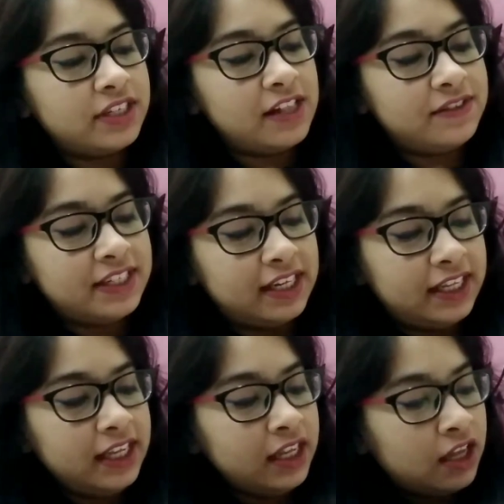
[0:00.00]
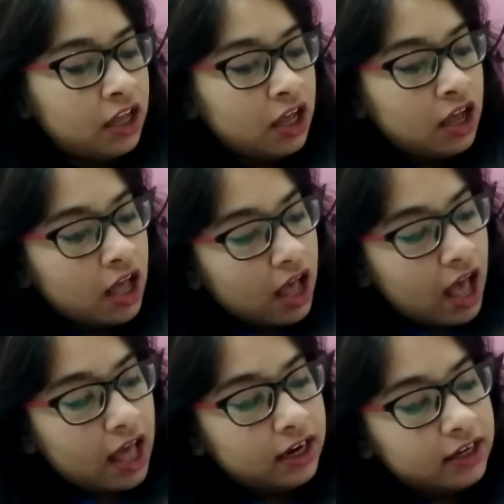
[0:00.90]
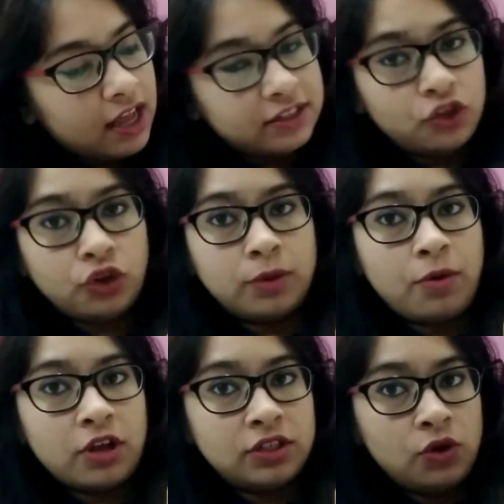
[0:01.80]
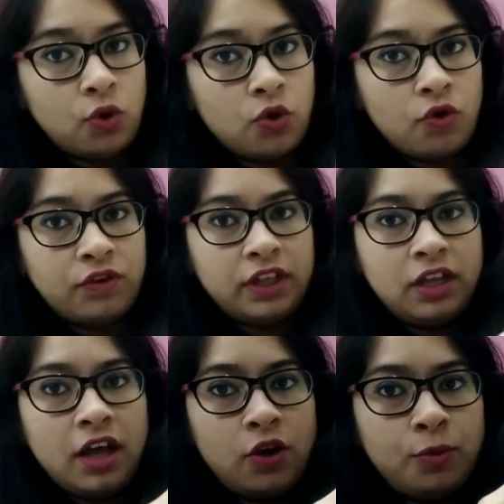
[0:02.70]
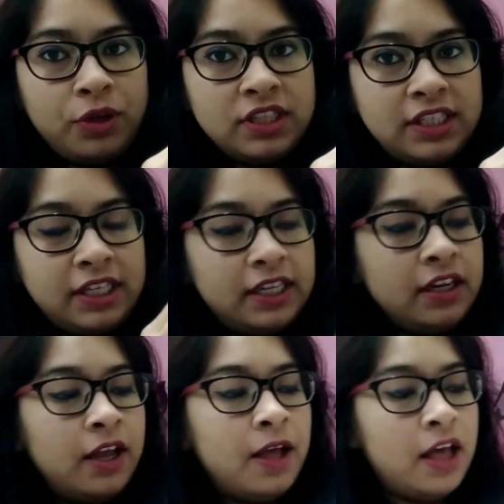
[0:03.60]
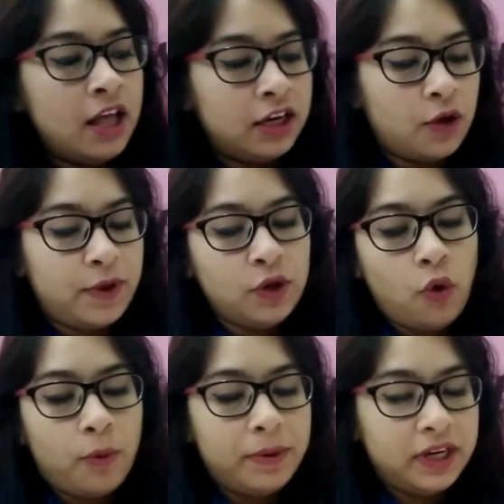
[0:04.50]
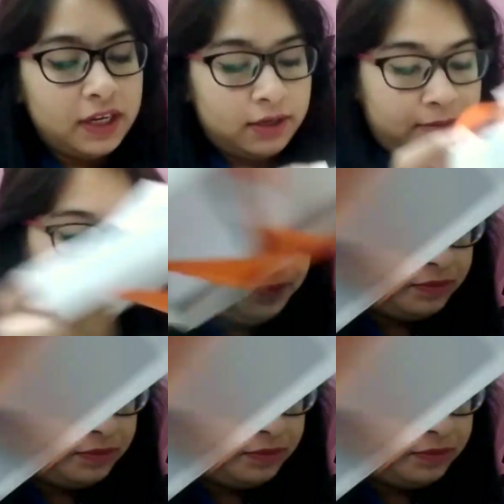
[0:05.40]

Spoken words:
yourself silly, and it has a Sugarbox logo over here. I hope you can see it. Now when you open it,